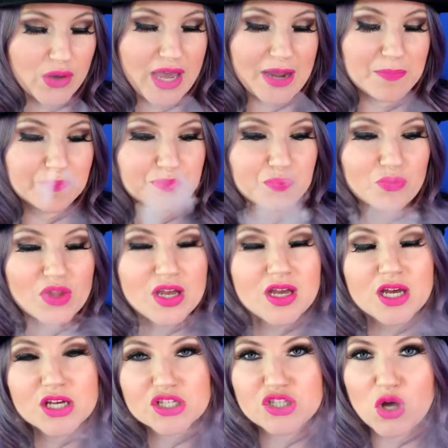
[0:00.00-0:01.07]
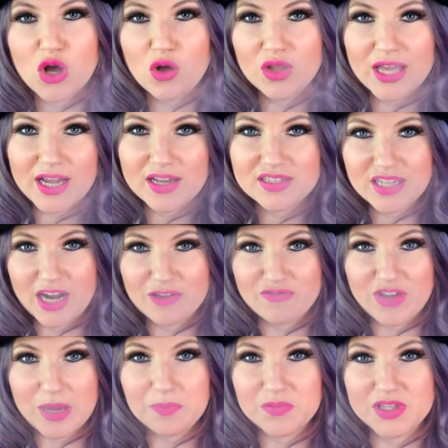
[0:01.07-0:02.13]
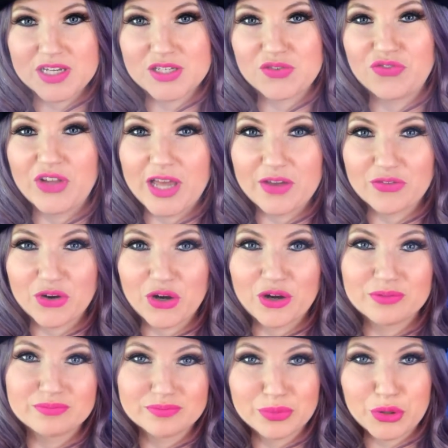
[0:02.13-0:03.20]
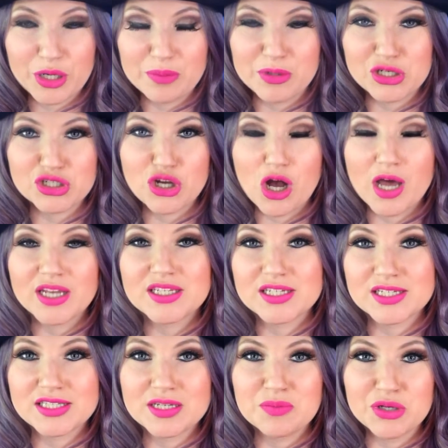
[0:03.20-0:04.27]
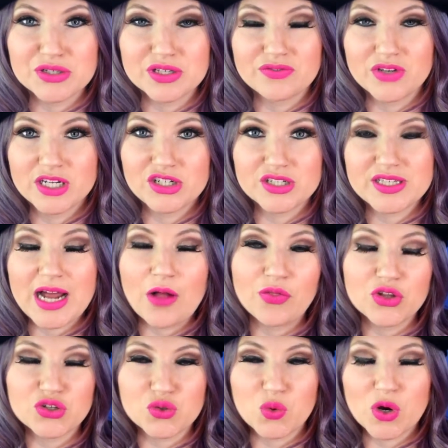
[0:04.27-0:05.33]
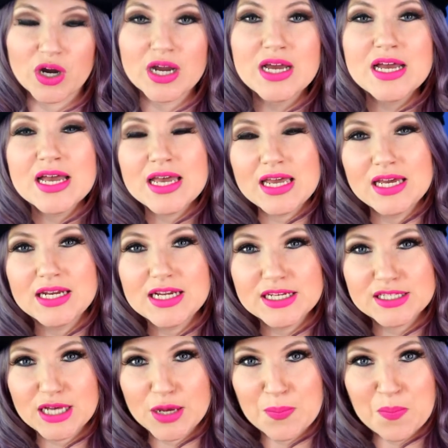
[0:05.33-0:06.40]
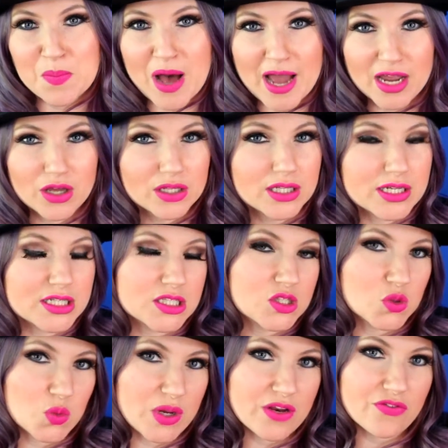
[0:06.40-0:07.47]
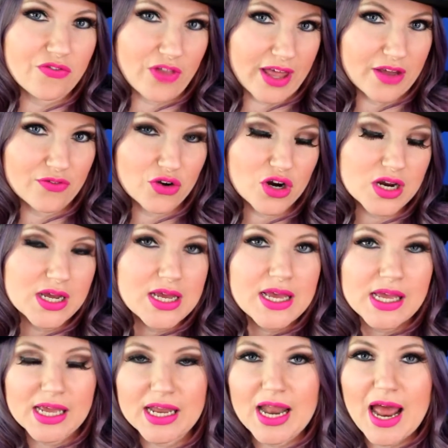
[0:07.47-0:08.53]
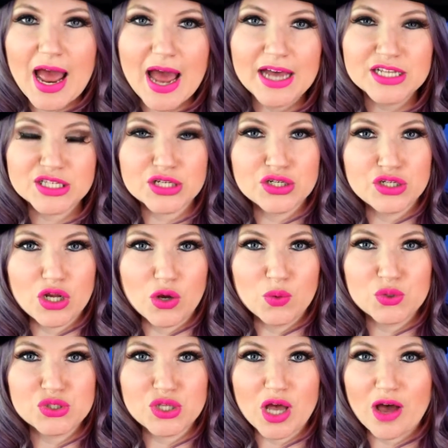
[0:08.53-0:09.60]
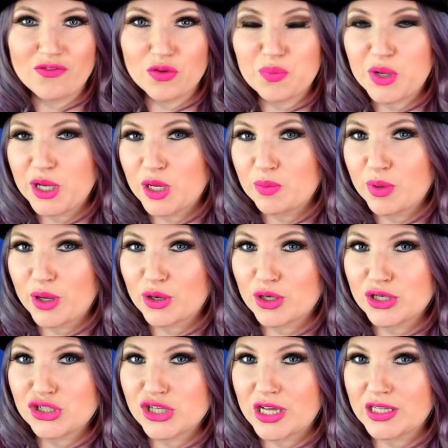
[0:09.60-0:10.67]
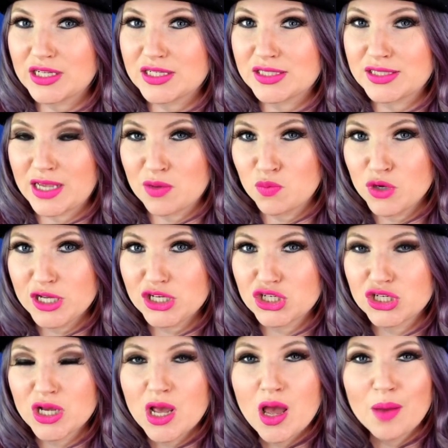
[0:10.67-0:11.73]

Okay, so like I said, I vaped this flavor, pretty much gone, sixty mils of it just out the door. It is a mildly sweet flavor. It has notes of a peanut butter and jelly sandwich,